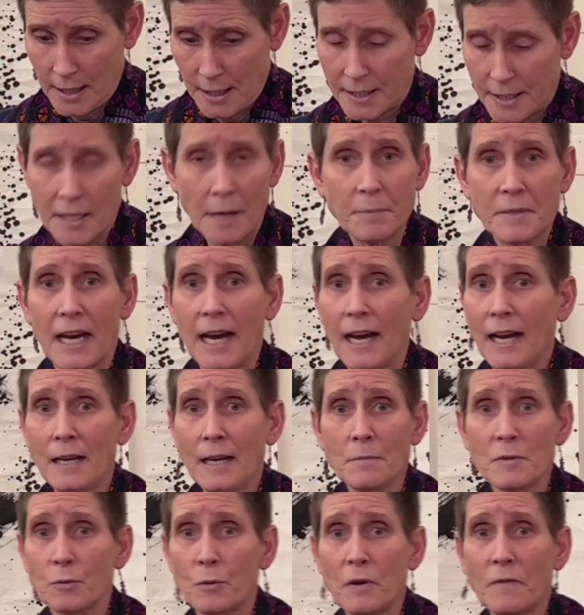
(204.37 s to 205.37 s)

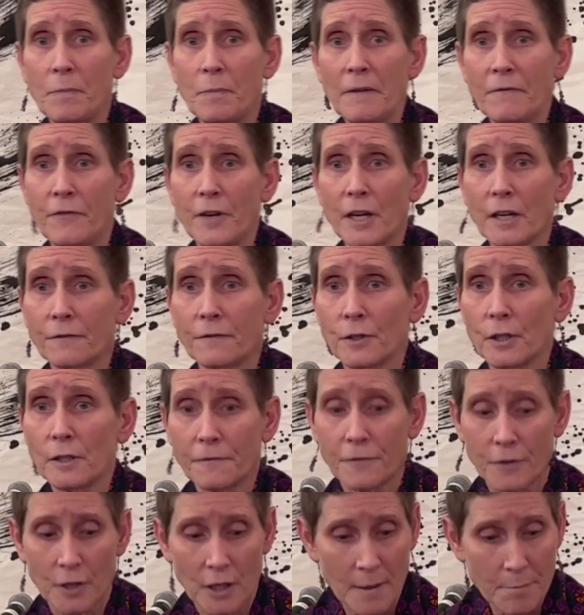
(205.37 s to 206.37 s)
Sometimes we've been
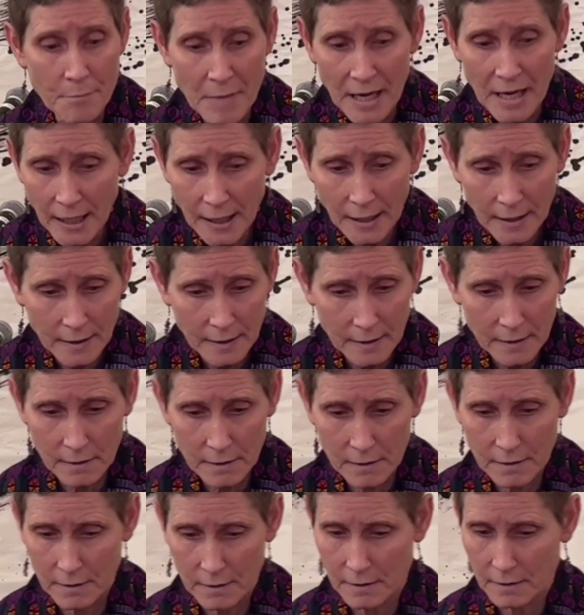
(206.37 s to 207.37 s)
fearful for a minute
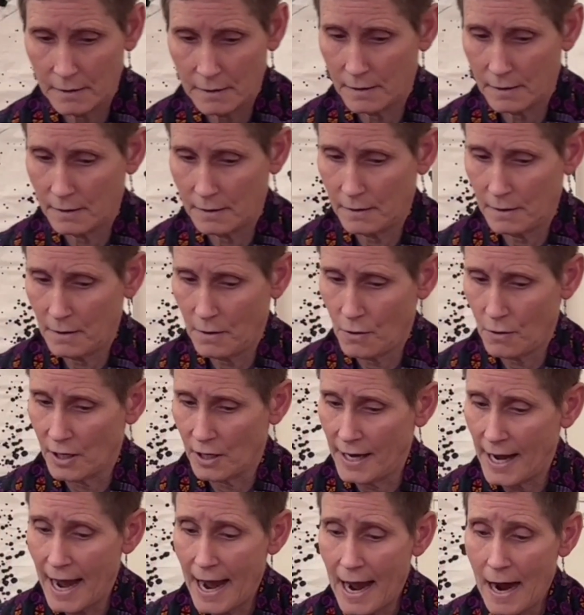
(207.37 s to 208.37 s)

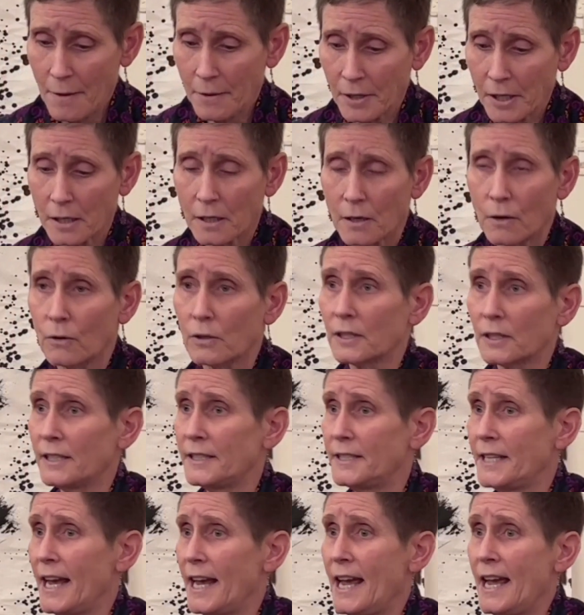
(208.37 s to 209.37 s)
or an hour or
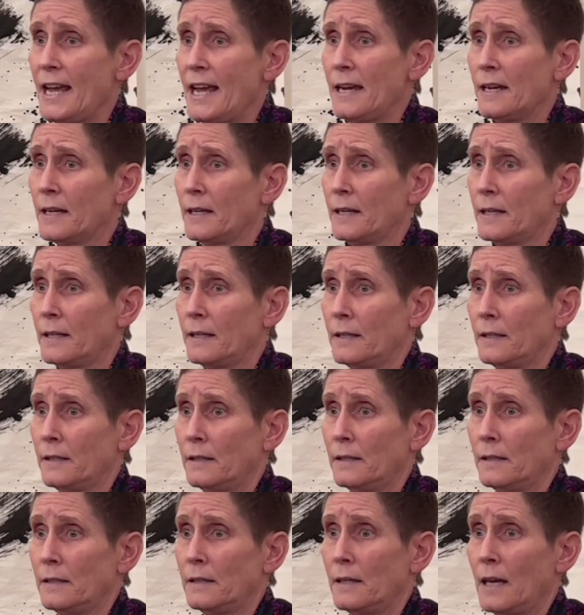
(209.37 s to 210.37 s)
a day,
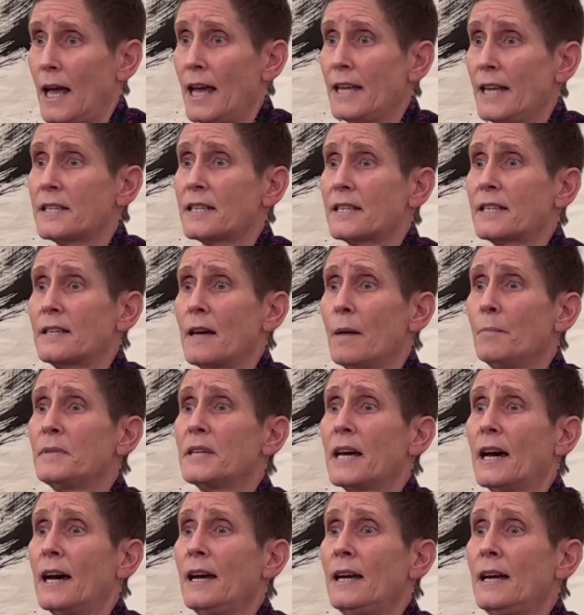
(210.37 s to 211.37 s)
and
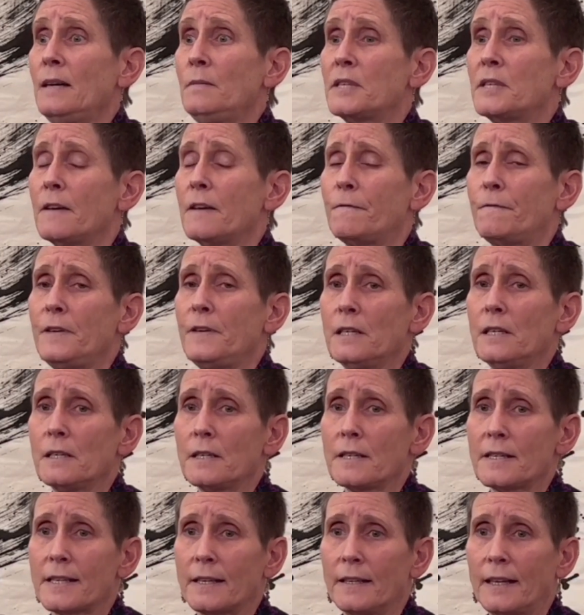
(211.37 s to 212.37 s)
sometimes it
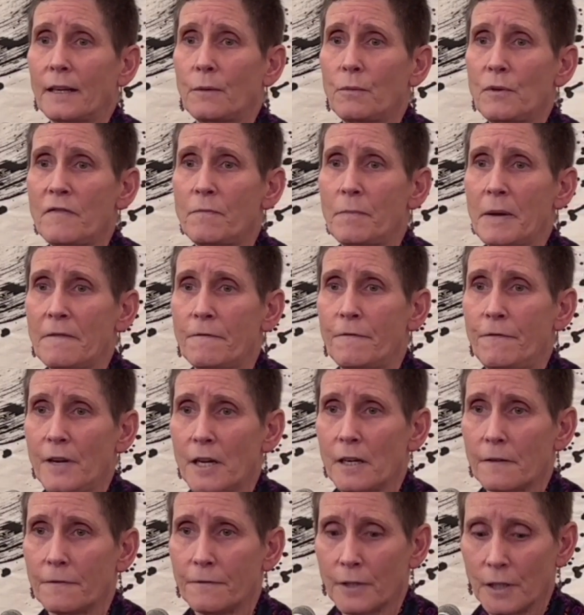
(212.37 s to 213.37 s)
feels like we've been
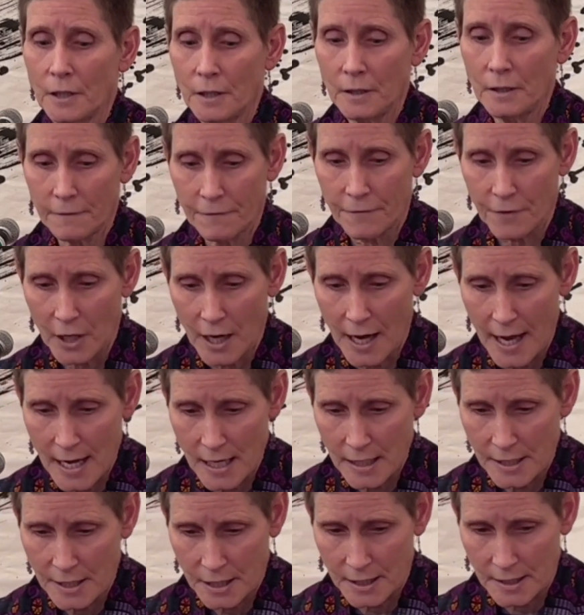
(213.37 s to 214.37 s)
fearful for
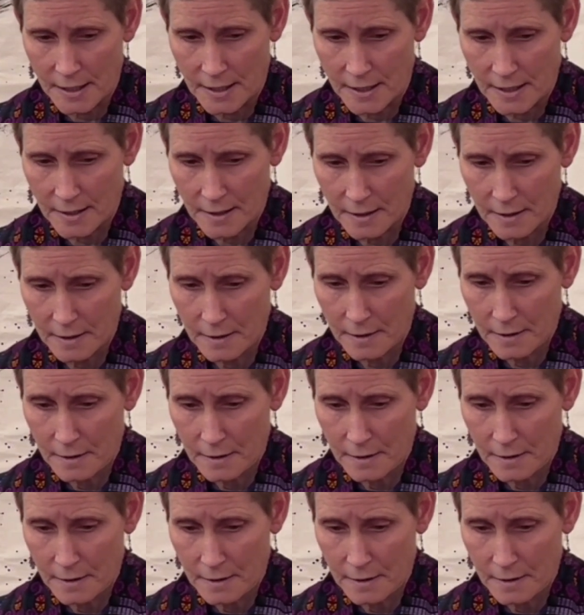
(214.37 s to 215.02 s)
ages.